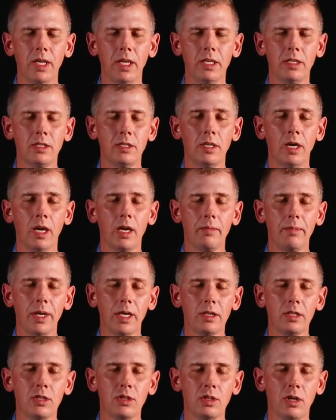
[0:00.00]
It's not
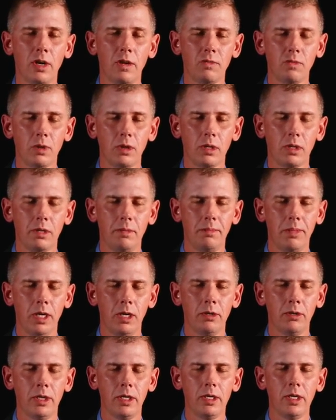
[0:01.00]
about the software
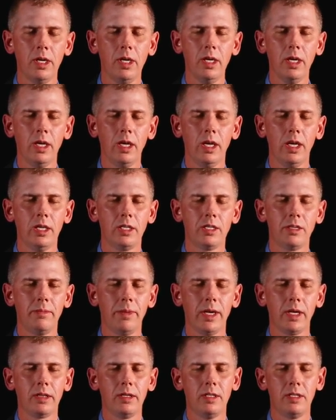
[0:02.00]
component, it's
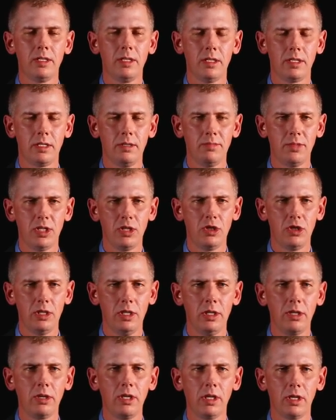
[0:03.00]
about the systems
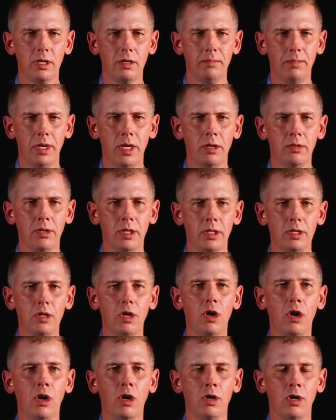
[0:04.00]
engineering component
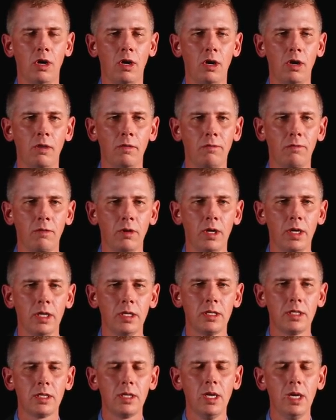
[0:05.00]
on all
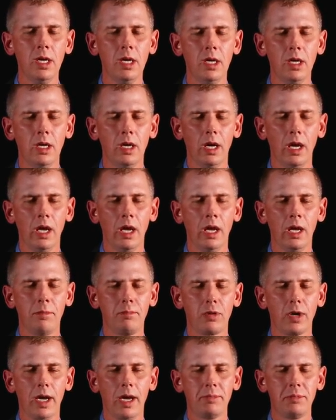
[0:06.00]
fronts.
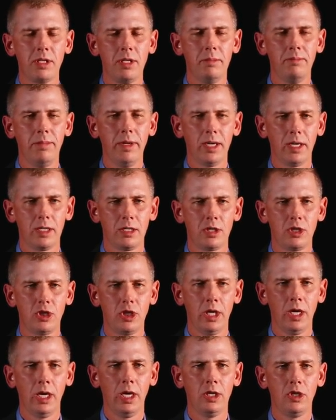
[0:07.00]
And perhaps the biggest
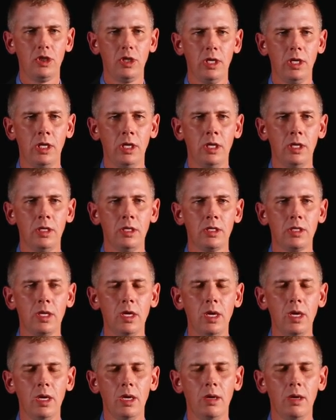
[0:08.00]
change is